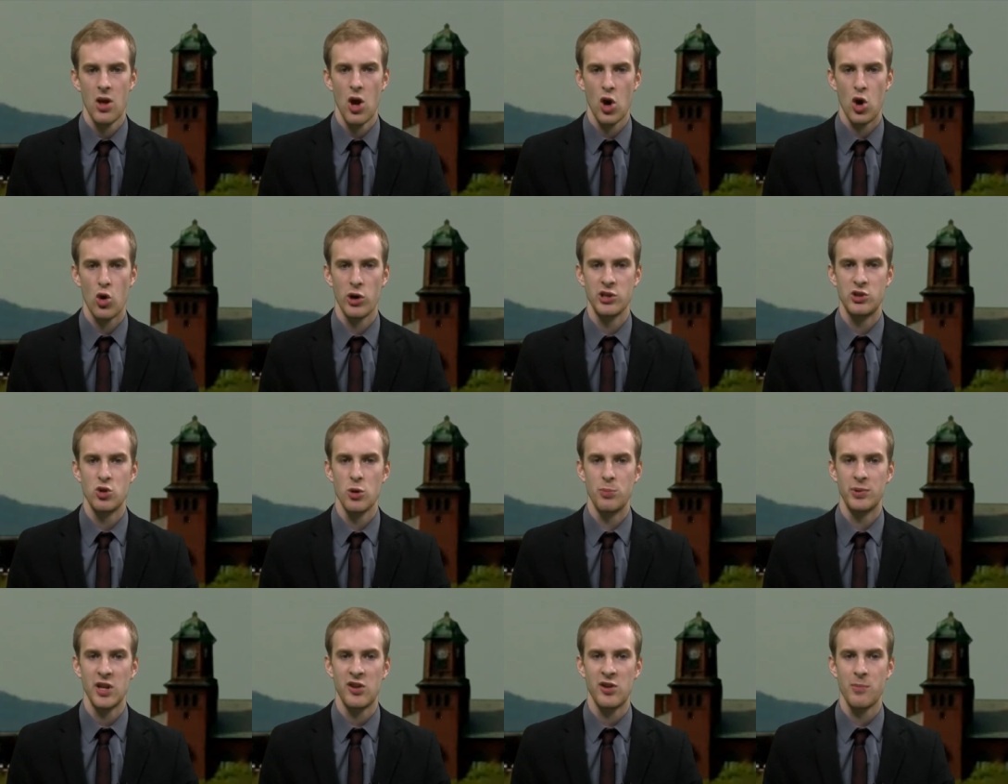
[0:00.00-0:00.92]
According to a
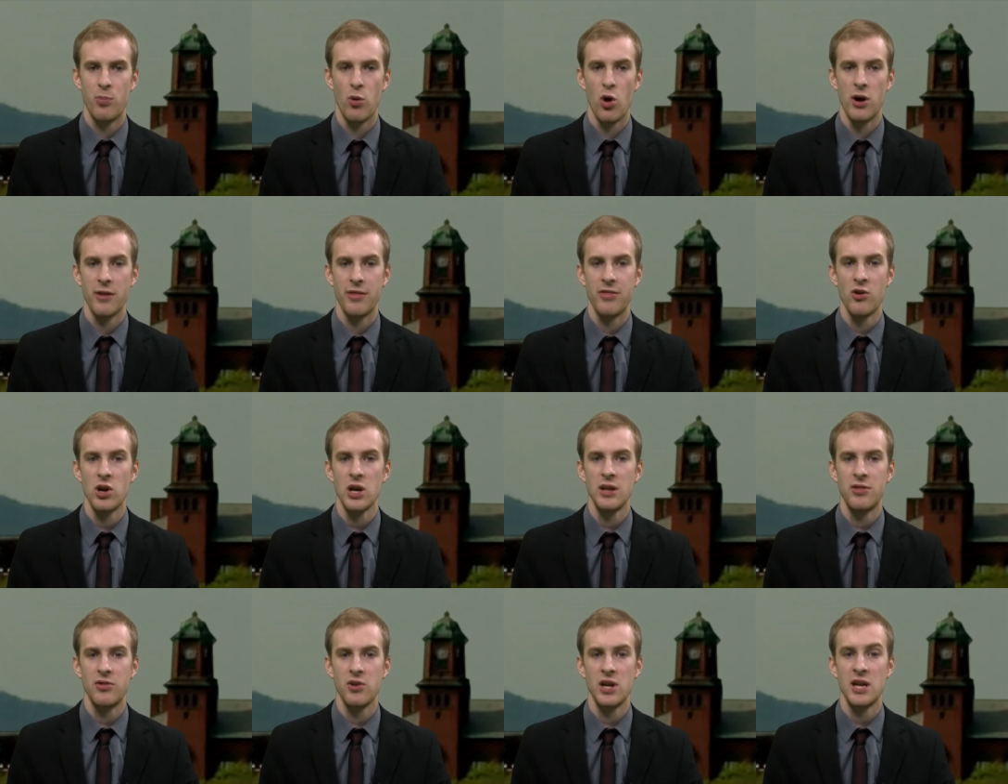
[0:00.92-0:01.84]
police report,
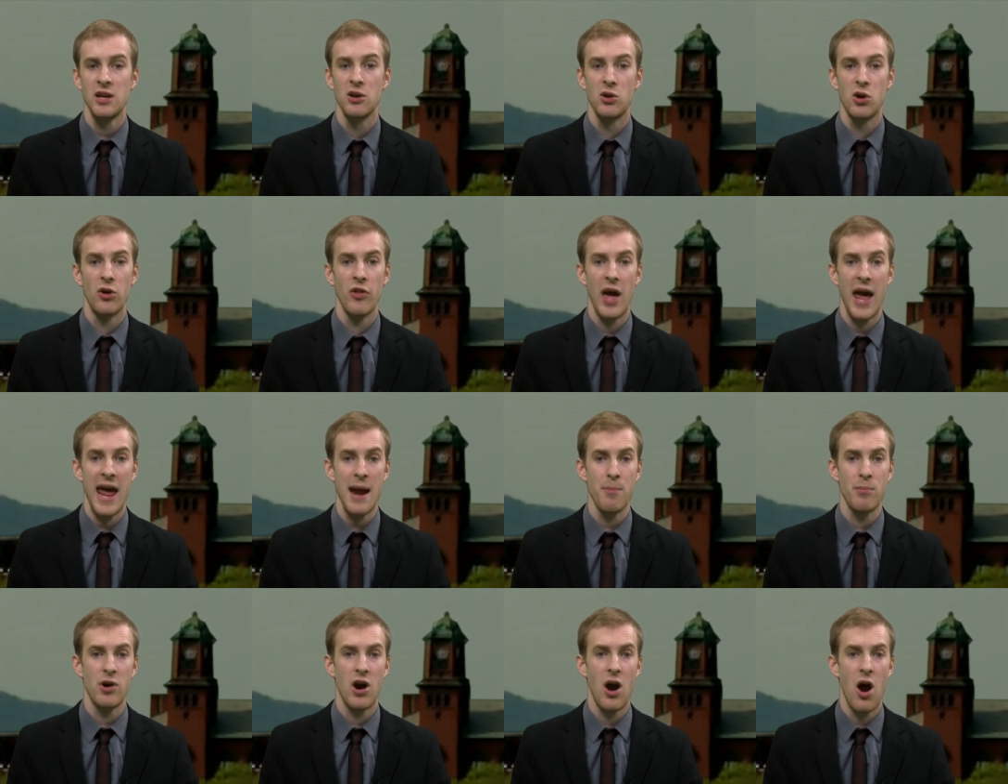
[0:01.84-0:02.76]
33-year-old
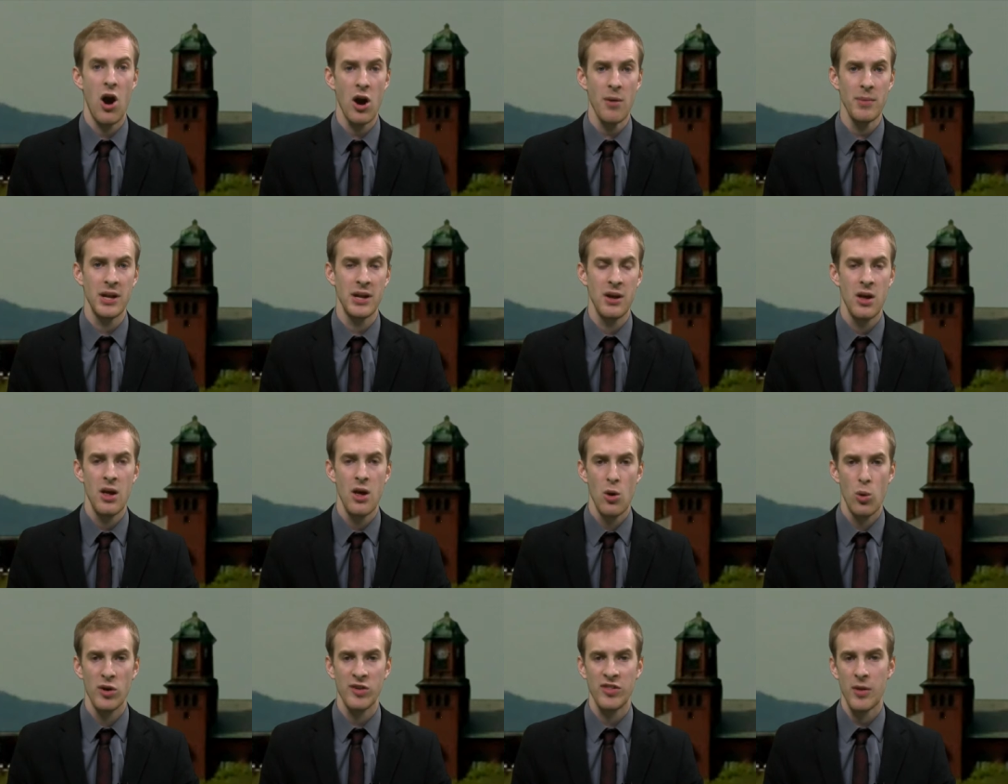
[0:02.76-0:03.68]
Amber Harmon
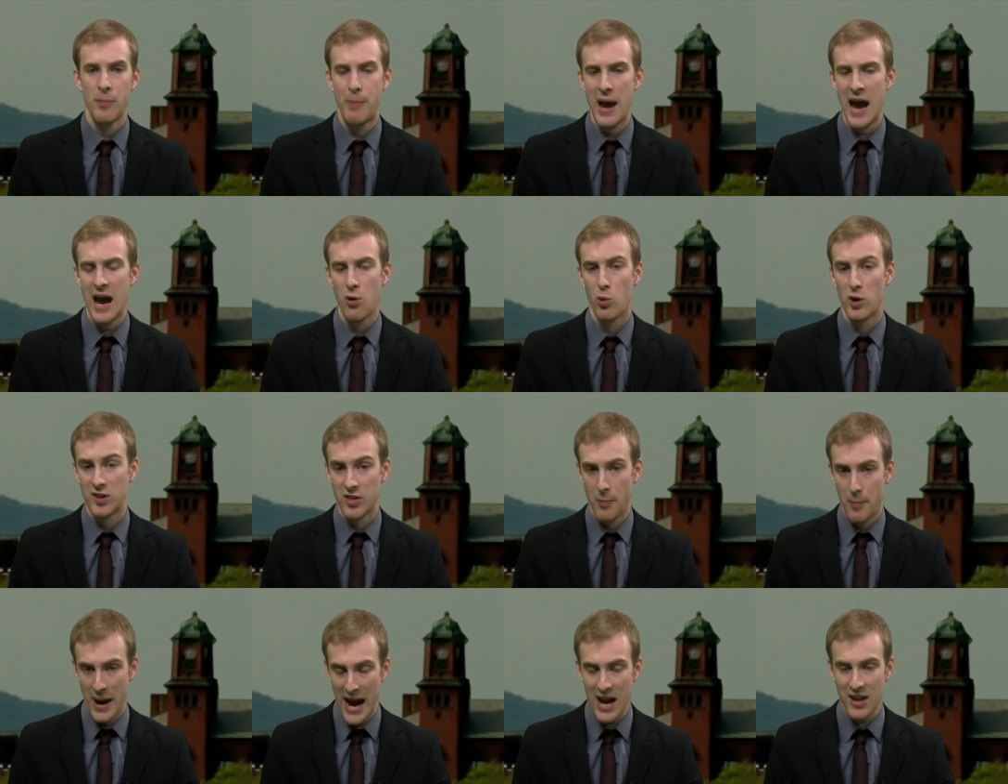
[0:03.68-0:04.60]
was the, was
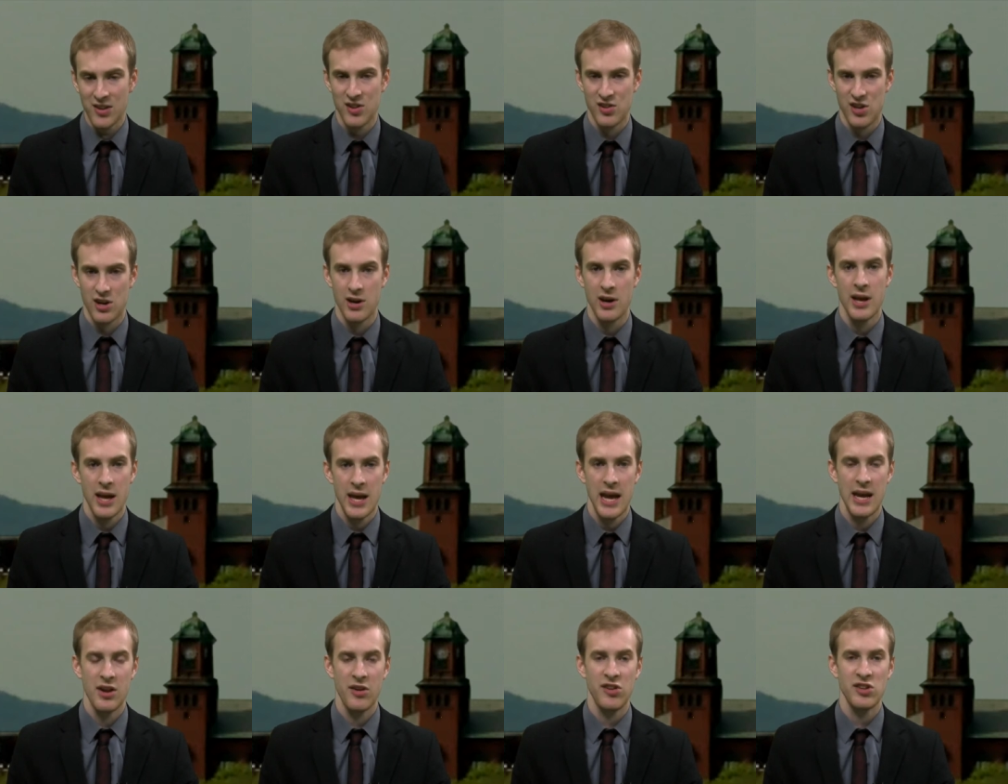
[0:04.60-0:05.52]
the passenger
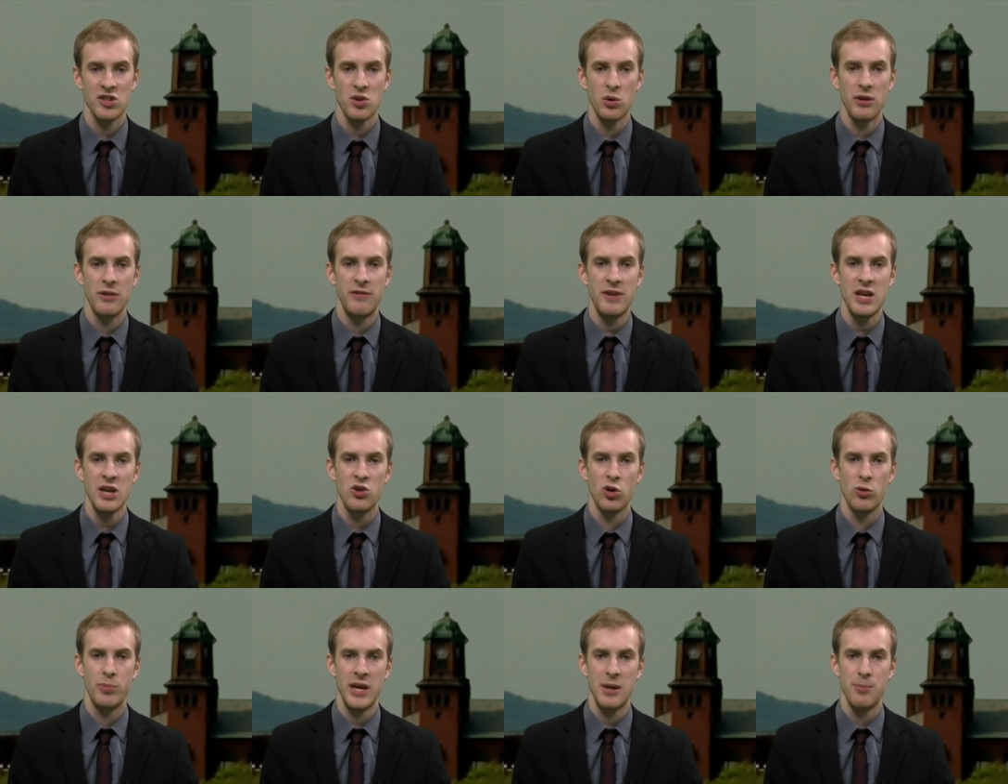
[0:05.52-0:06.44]
in a stolen
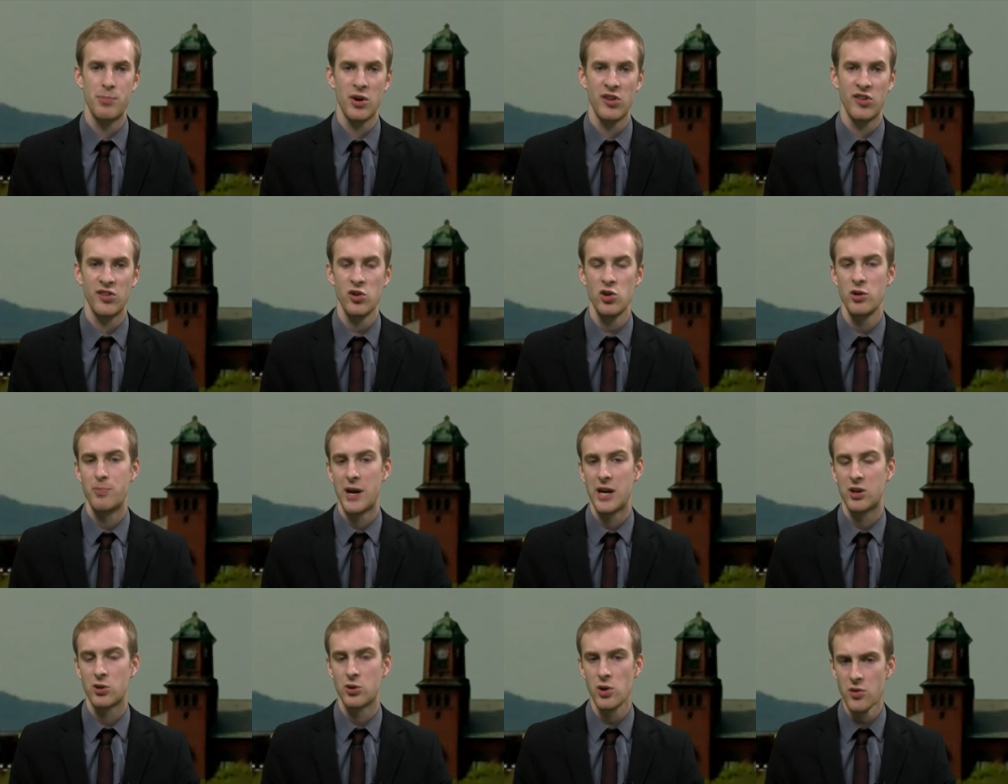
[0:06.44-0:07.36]
vehicle being pursued
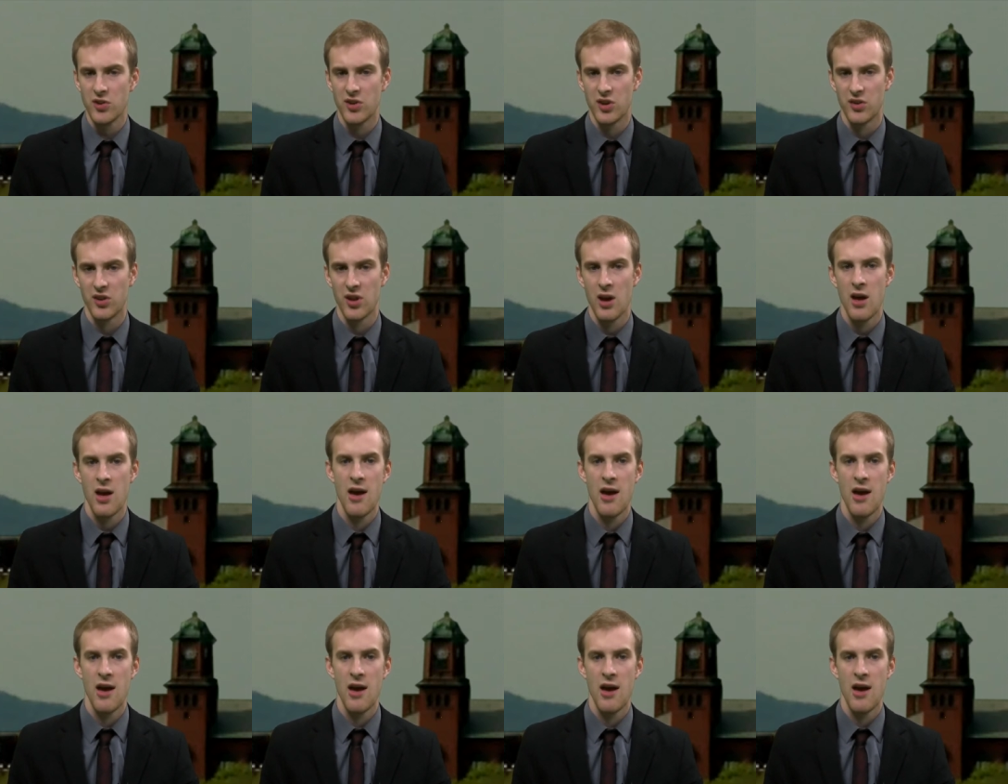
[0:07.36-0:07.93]
by cruisers